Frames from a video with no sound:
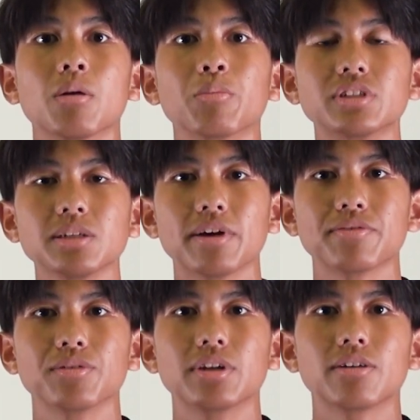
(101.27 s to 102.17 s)
Putting my
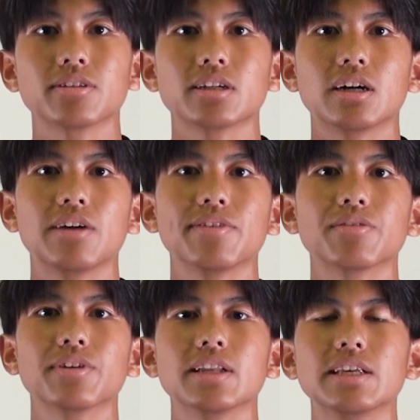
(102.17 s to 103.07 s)
phone down, I felt
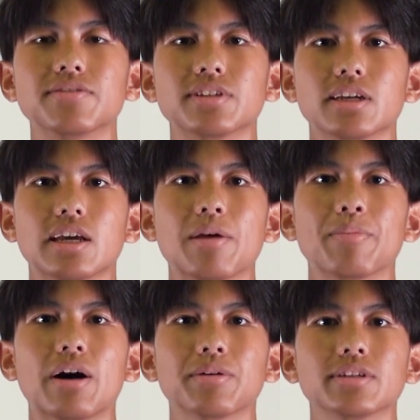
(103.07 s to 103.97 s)
relieved and
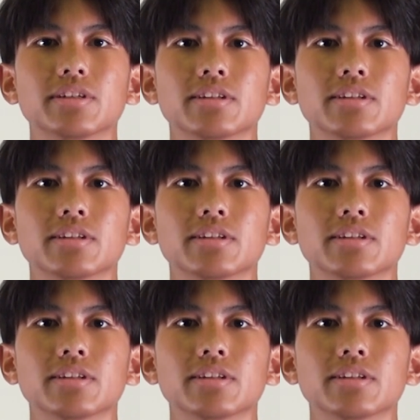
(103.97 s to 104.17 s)
empowered,